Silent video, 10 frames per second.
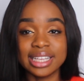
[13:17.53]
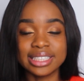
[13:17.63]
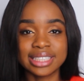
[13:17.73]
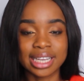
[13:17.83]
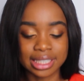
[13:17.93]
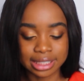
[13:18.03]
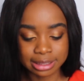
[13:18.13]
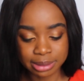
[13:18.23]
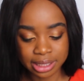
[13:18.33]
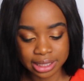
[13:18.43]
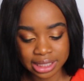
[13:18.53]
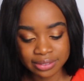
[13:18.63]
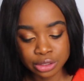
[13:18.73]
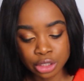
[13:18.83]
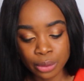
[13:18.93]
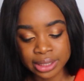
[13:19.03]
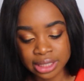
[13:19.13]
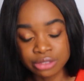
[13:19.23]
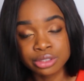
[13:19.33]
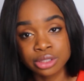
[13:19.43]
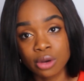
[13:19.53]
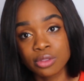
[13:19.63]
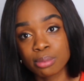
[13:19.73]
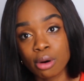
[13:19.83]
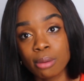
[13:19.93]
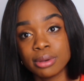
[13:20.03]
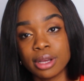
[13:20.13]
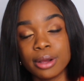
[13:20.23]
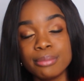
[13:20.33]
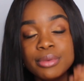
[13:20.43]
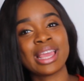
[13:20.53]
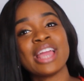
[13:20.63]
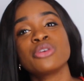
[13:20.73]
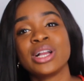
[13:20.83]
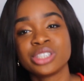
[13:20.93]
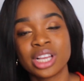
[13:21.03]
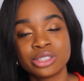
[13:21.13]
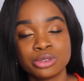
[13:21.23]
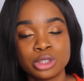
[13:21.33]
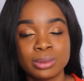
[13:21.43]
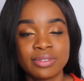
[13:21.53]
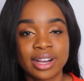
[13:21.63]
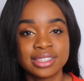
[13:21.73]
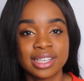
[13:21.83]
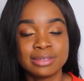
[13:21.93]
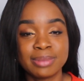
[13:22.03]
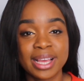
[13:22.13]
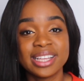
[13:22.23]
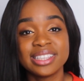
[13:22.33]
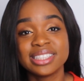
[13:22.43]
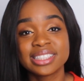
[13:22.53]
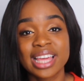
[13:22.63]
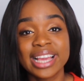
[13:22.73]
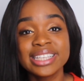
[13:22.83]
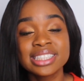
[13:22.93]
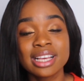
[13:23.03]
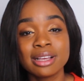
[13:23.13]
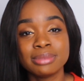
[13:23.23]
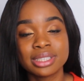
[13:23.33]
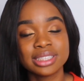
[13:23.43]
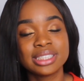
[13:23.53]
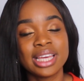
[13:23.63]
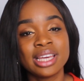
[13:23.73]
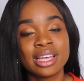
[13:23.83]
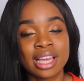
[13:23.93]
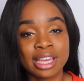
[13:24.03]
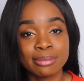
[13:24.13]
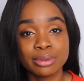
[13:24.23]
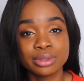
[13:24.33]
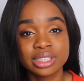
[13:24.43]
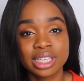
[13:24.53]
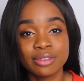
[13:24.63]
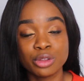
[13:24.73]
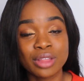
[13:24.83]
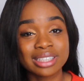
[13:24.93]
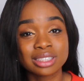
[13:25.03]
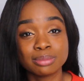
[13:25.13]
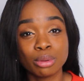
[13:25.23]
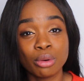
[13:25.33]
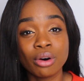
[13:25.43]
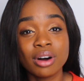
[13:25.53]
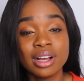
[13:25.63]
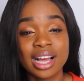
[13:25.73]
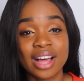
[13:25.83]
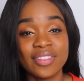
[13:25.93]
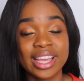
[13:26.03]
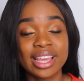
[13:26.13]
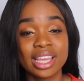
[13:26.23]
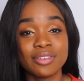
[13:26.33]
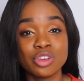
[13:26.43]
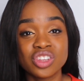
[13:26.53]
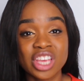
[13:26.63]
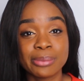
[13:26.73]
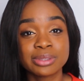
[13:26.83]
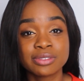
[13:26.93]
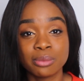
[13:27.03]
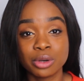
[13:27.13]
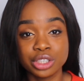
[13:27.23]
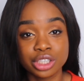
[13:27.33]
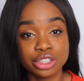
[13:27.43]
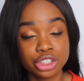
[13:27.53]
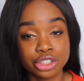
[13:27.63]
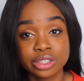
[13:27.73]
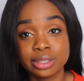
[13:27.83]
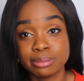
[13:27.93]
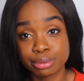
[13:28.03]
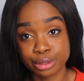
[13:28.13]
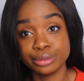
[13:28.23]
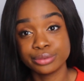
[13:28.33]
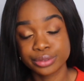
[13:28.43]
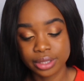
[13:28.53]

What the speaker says: is second, because even though it does resolve the problem, getting your educational supervisor is better in this case, because they are able to give you that support and they can give you tips for what you can do to improve.